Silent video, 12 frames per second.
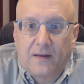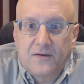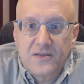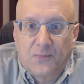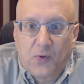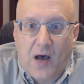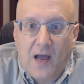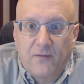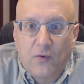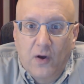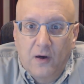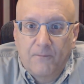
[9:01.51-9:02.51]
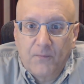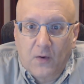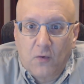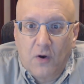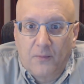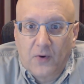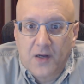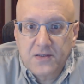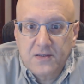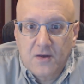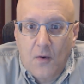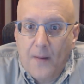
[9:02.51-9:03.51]
the supply of oil and oil
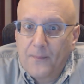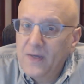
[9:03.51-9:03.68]
prices go up.